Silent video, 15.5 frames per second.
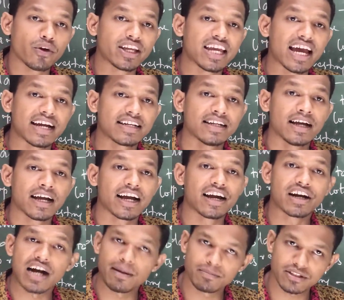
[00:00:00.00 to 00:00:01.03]
we get
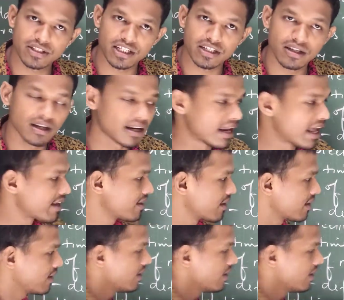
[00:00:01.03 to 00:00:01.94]
grams like